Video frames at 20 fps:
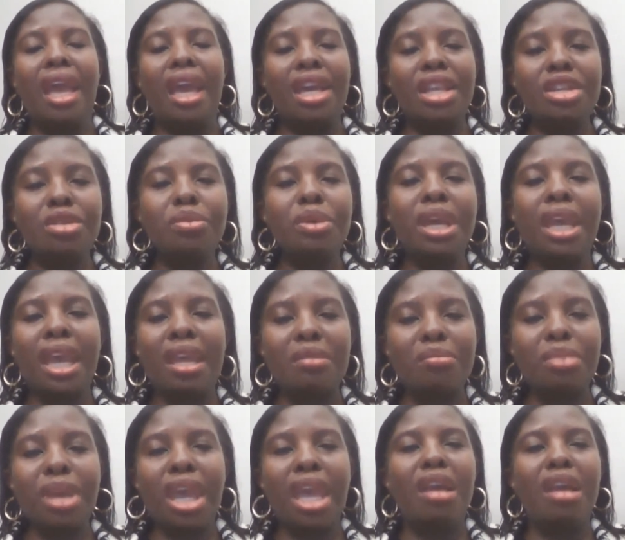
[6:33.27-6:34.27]
and we
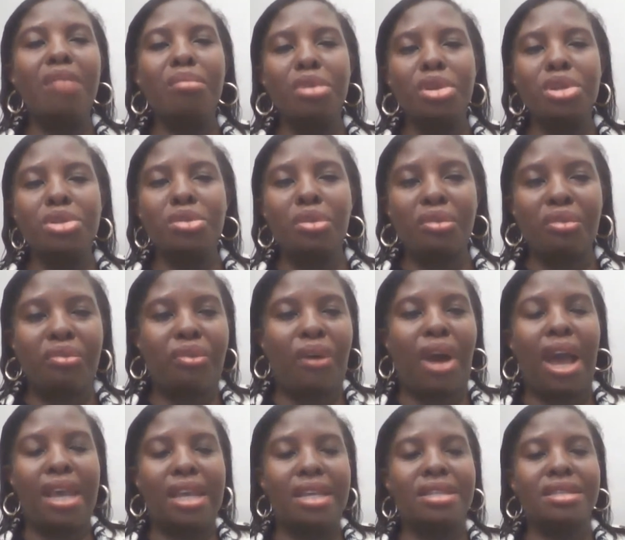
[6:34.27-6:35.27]
can be able to
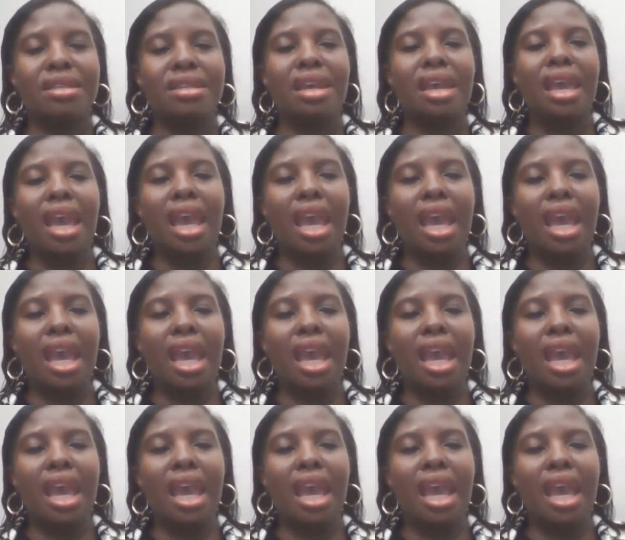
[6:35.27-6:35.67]
fight